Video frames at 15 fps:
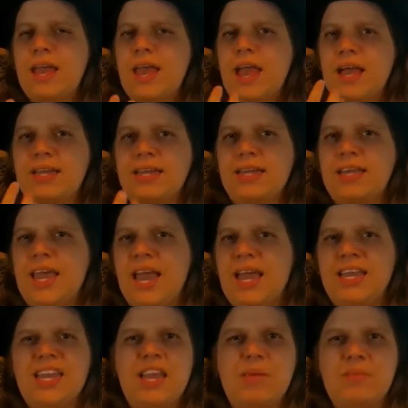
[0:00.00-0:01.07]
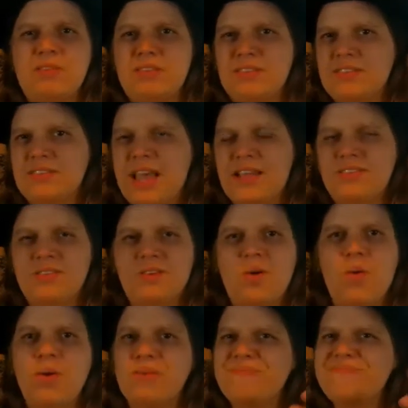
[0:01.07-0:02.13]
and he can't name a successor,
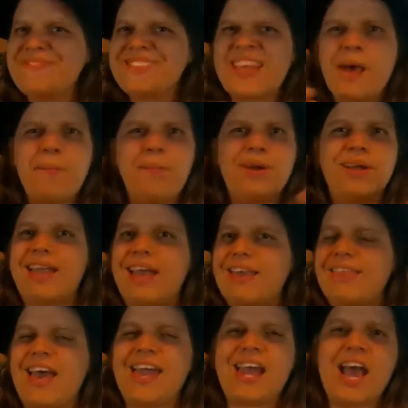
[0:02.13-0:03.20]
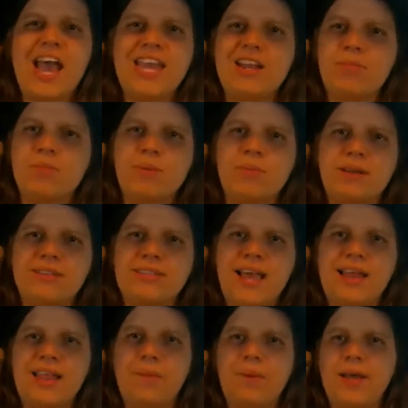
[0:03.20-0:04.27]
or something weird like that. I don't remember
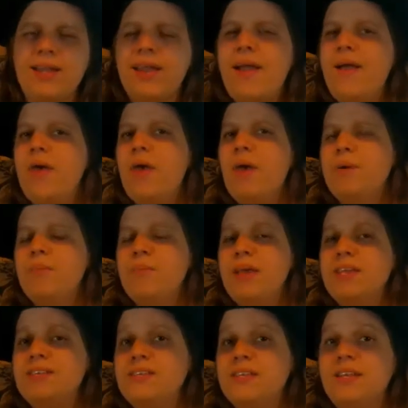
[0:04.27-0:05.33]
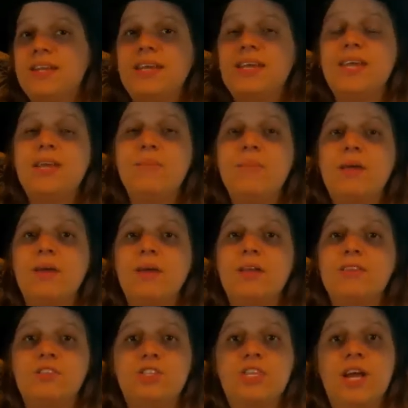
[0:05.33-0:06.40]
exactly what. But basically, he
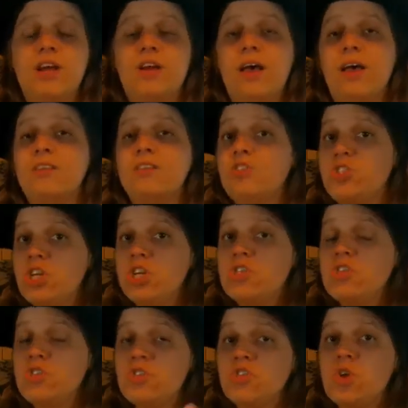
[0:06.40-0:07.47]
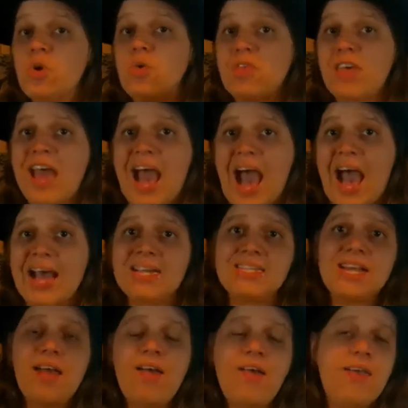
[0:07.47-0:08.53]
marries Jera just so that
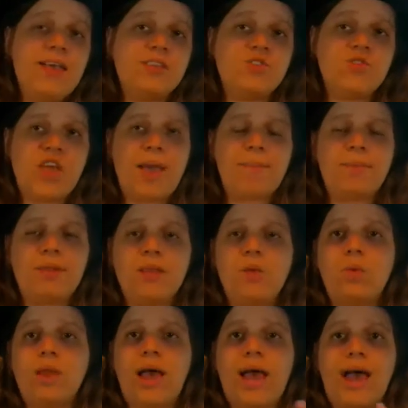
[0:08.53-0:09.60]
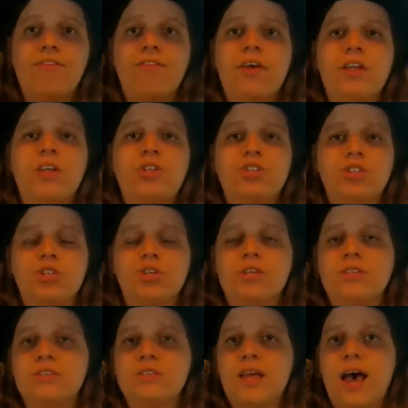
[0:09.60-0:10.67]
his family will have an
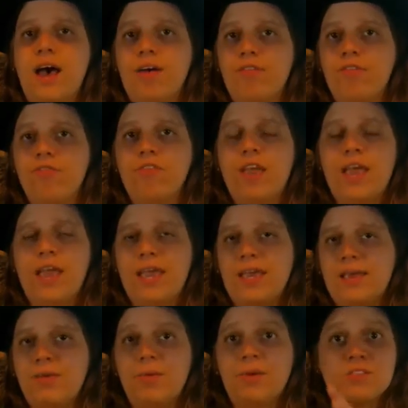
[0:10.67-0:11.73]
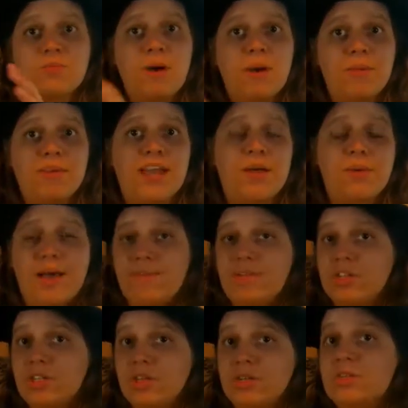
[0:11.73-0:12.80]
assurance of well, his mom and dad will have
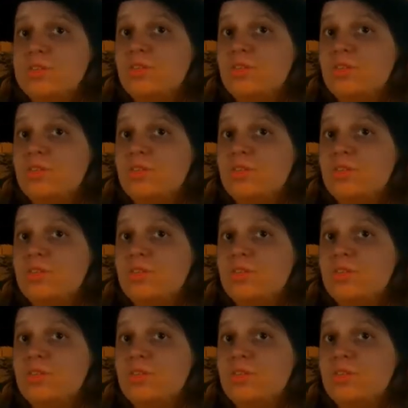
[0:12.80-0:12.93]
an assurance of